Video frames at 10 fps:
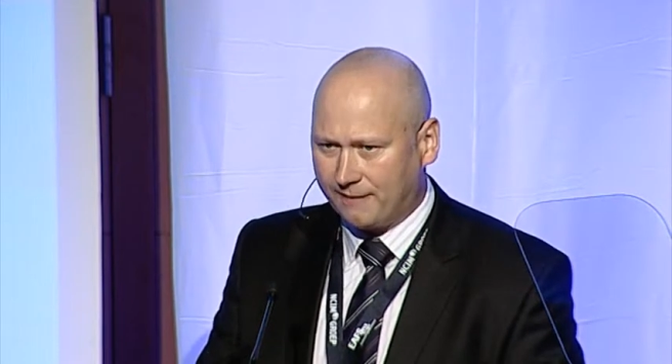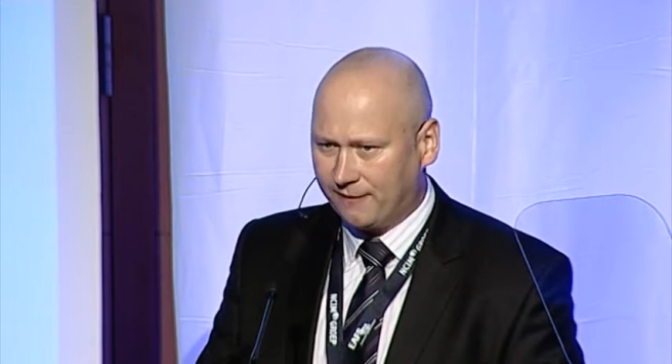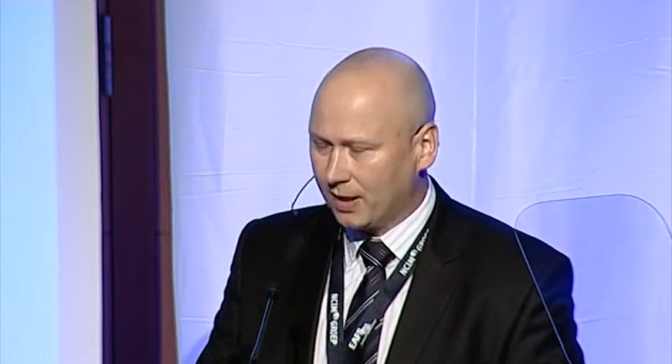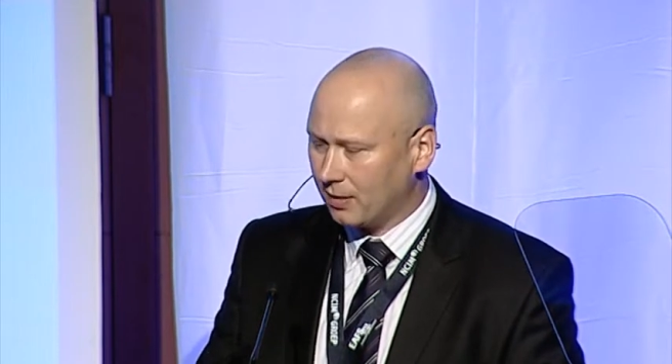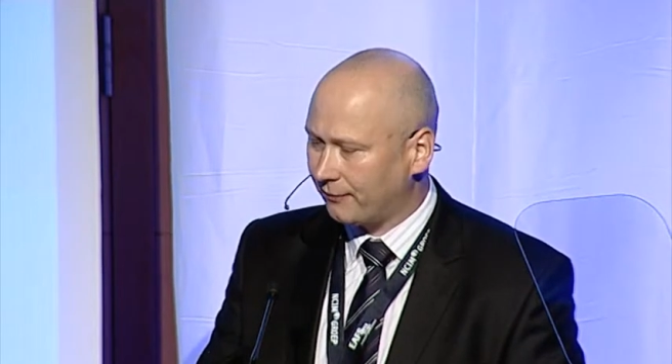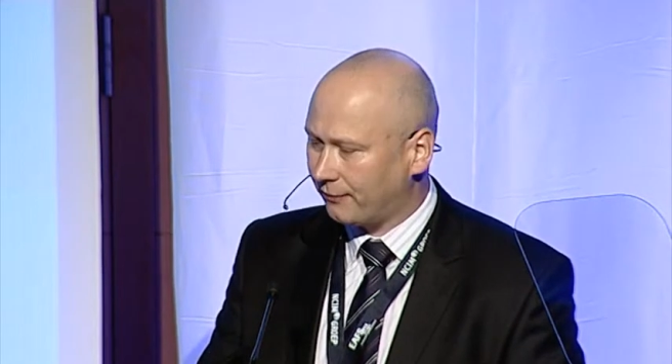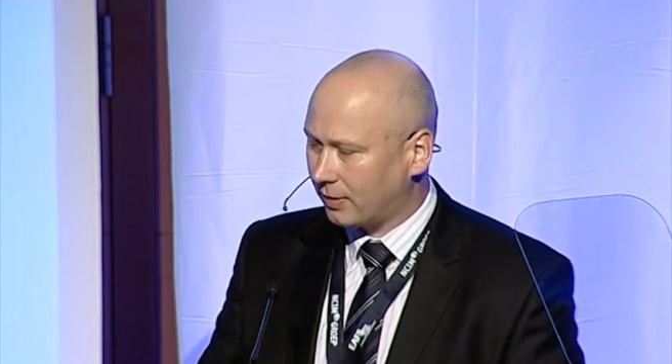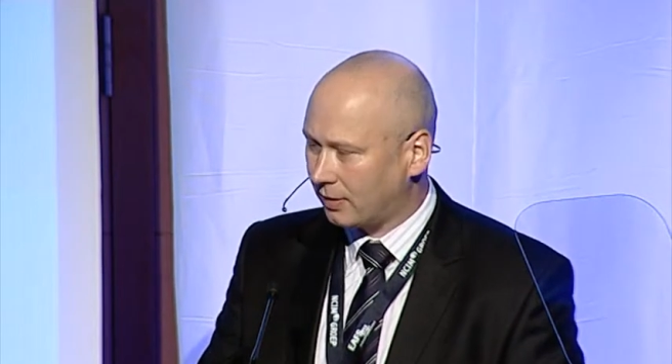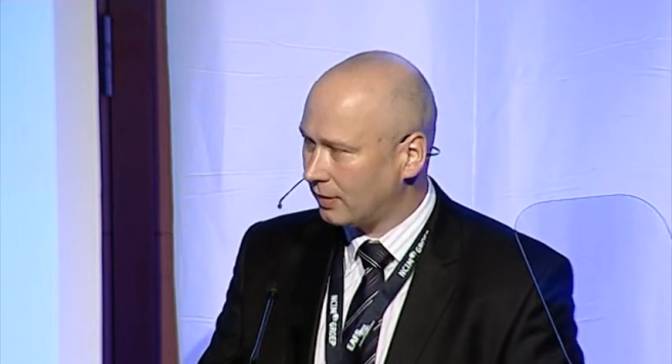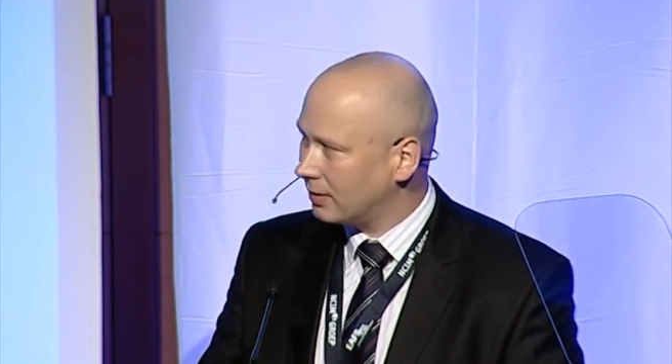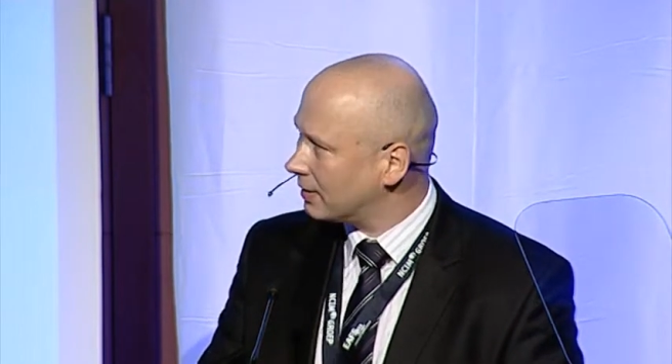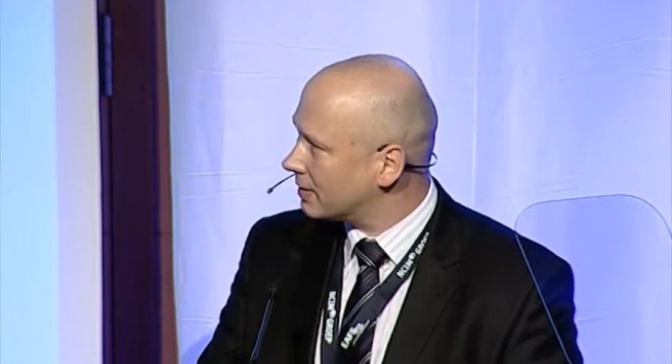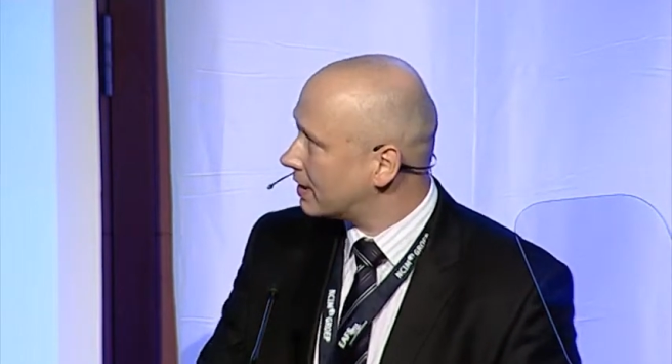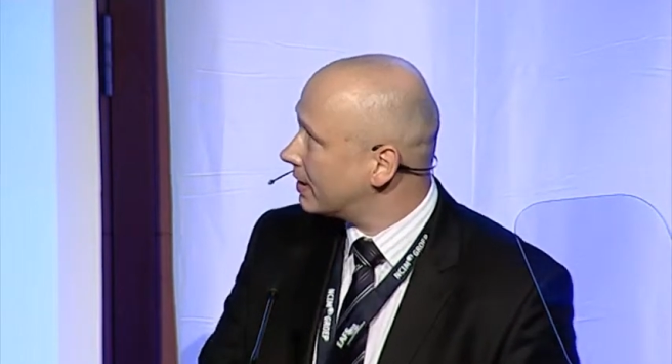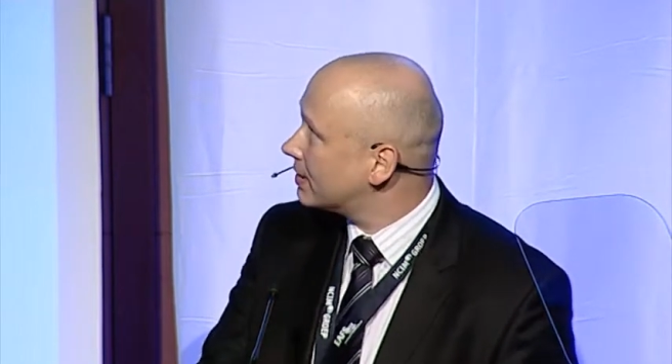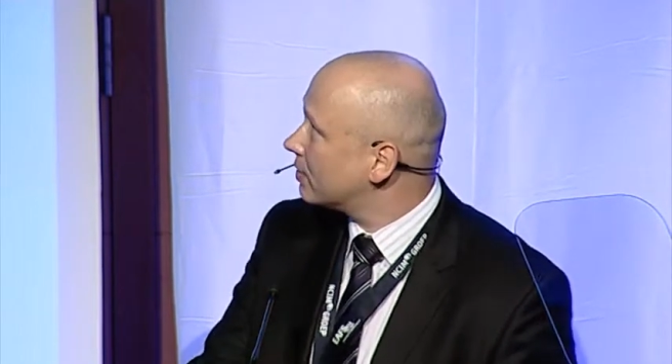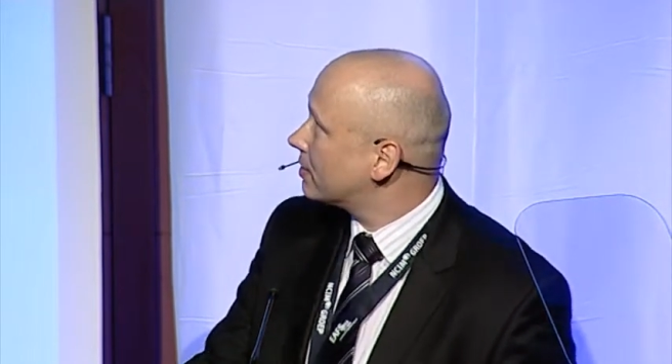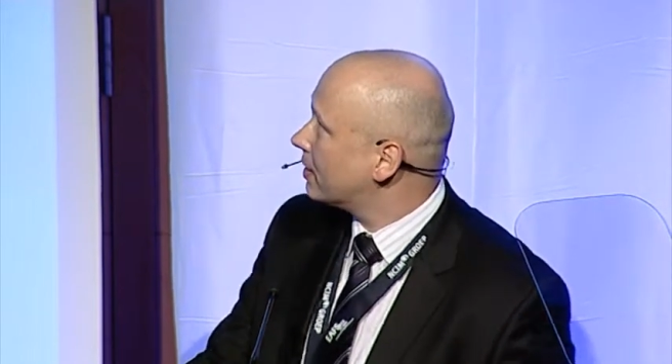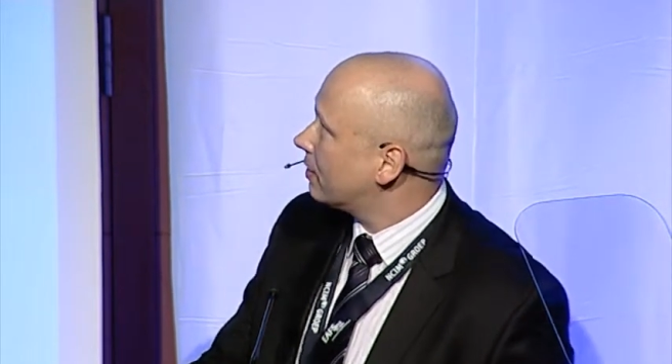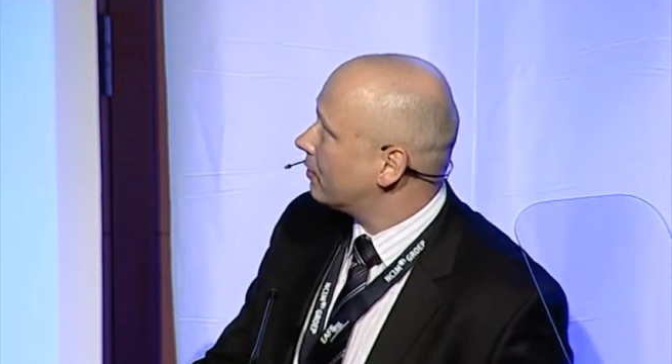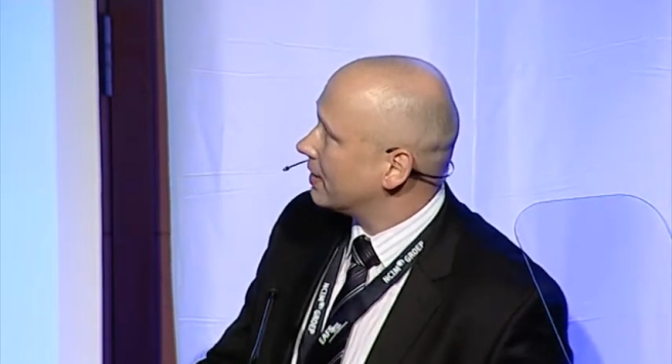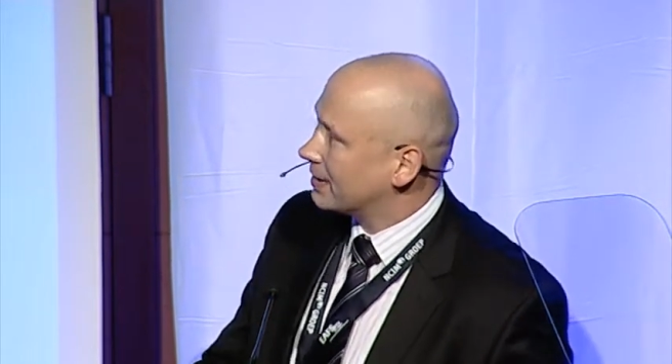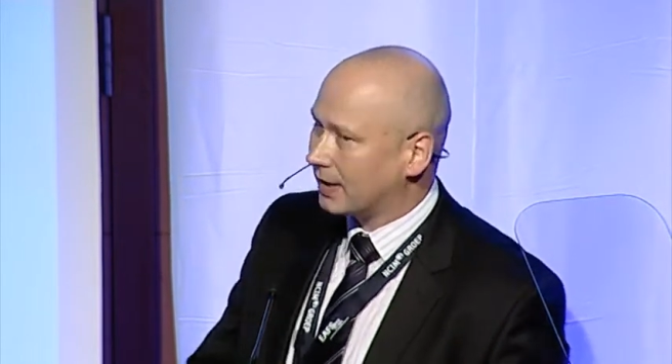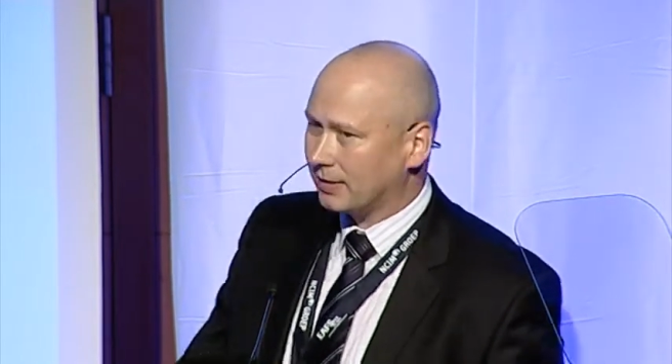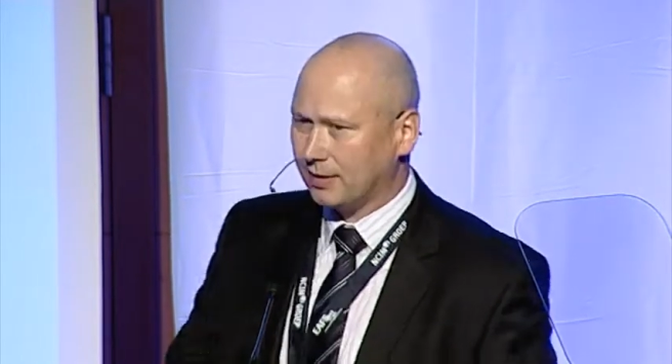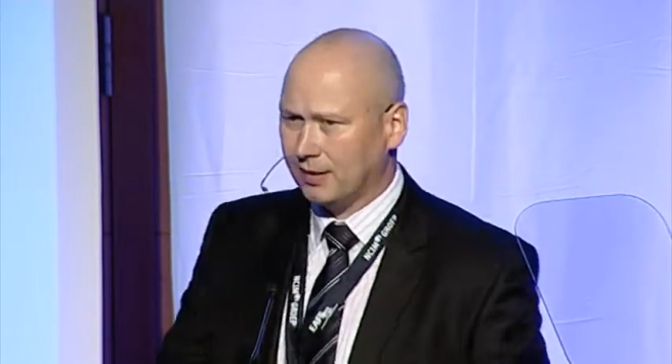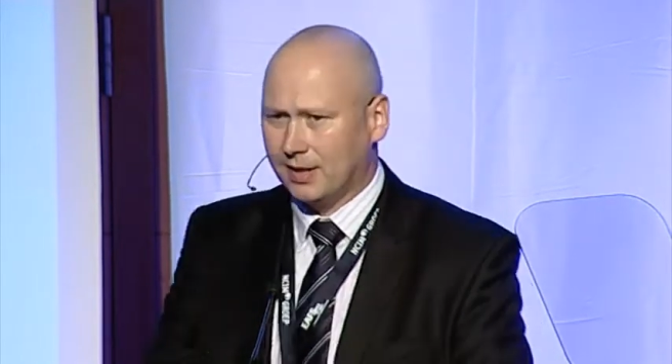thing of science to zero is that